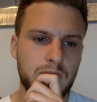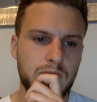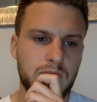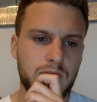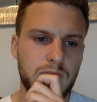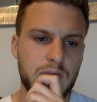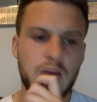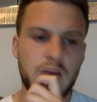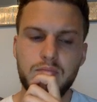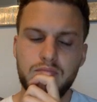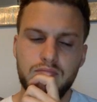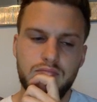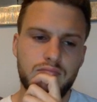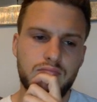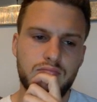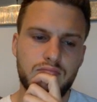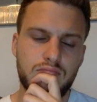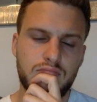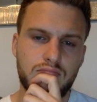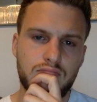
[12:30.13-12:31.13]
Yeah,
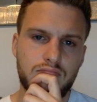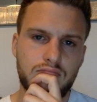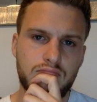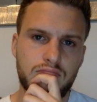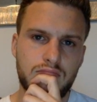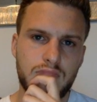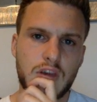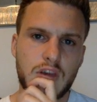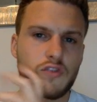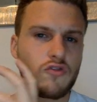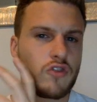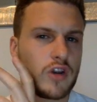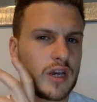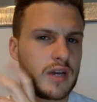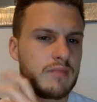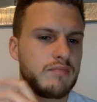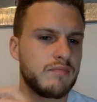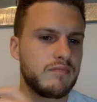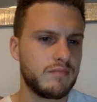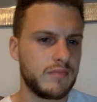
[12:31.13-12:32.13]
it's
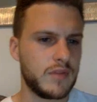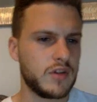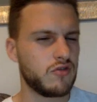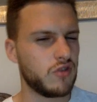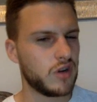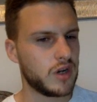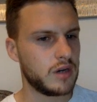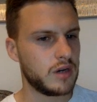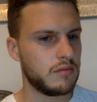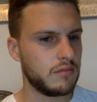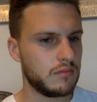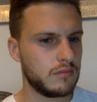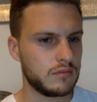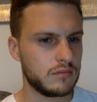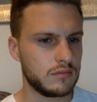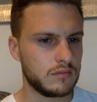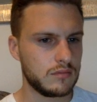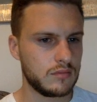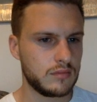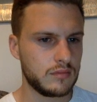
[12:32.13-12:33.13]
tricky. It's tricky.
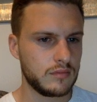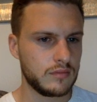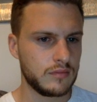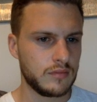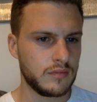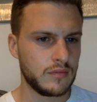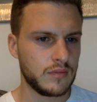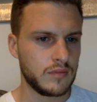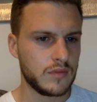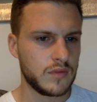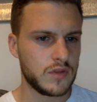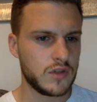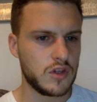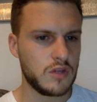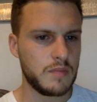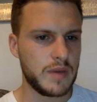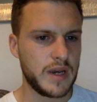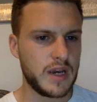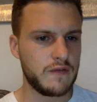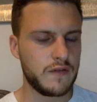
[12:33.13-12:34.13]
Do
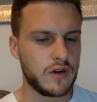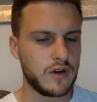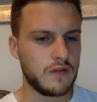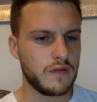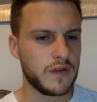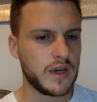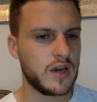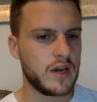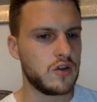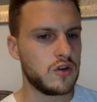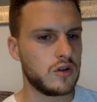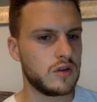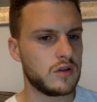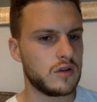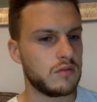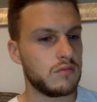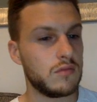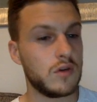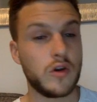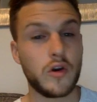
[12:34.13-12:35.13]
you pay for
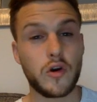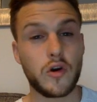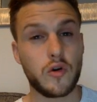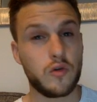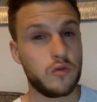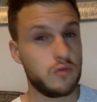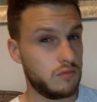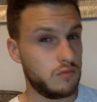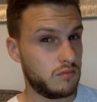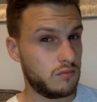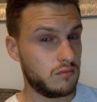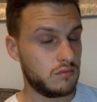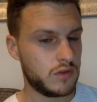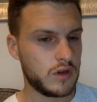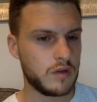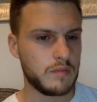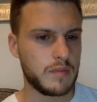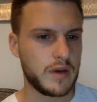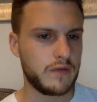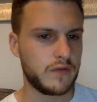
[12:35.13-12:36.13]
notifications? No,
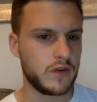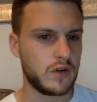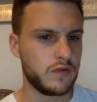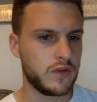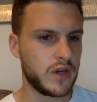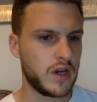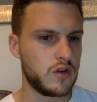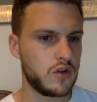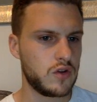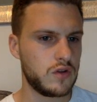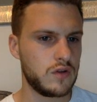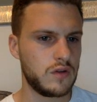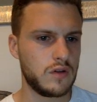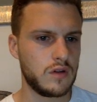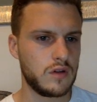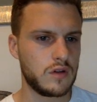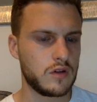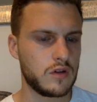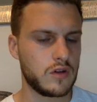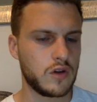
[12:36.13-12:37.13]
don't pay for notifications.
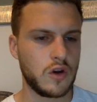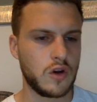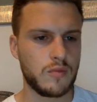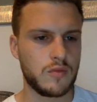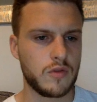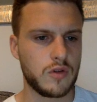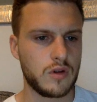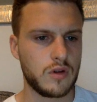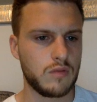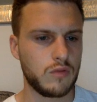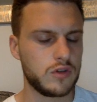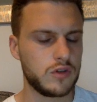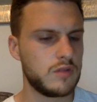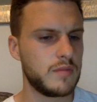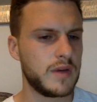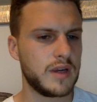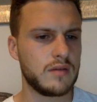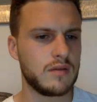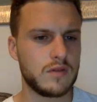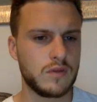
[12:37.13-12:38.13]
It's just an option. What do you
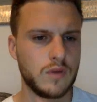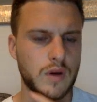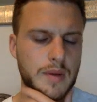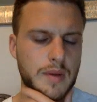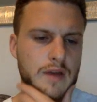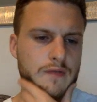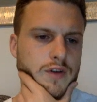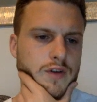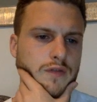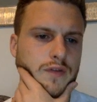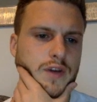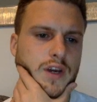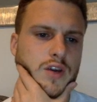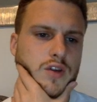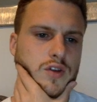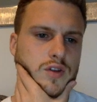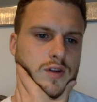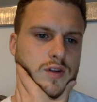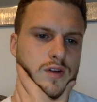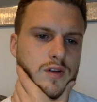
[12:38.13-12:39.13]
mean? Do I pay for
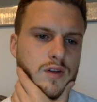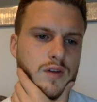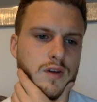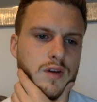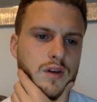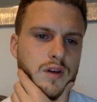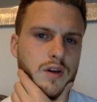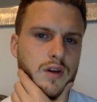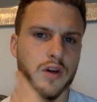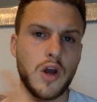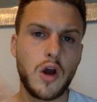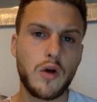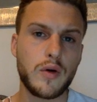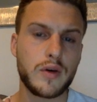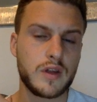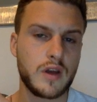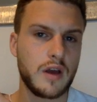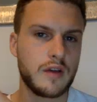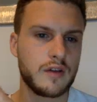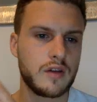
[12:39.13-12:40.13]
notifications? No
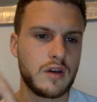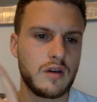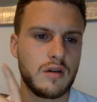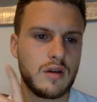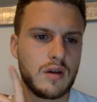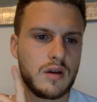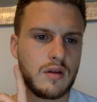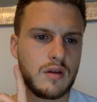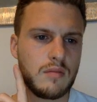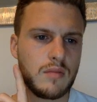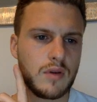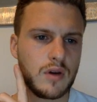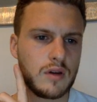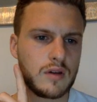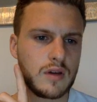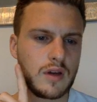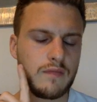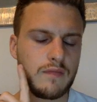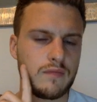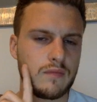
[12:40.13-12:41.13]
is the answer,
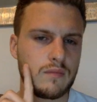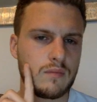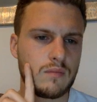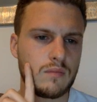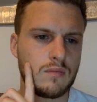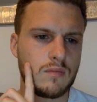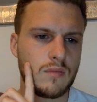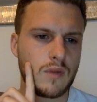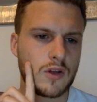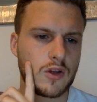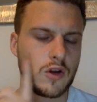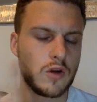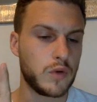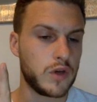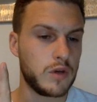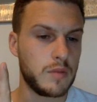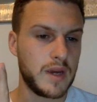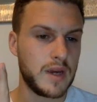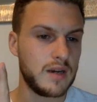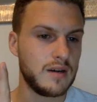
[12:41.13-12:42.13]
because I don't know what
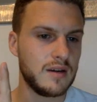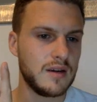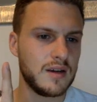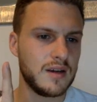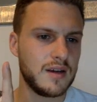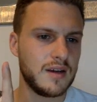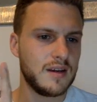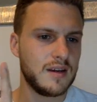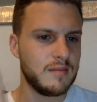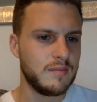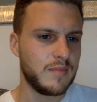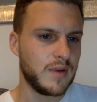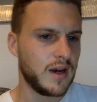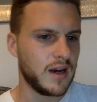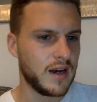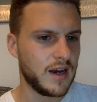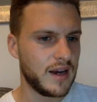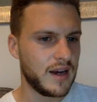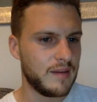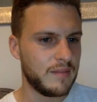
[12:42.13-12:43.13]
you mean.
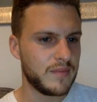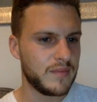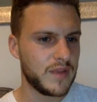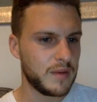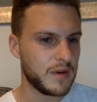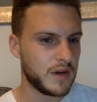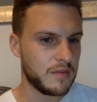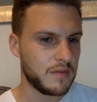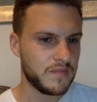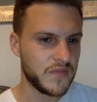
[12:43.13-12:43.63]
But there we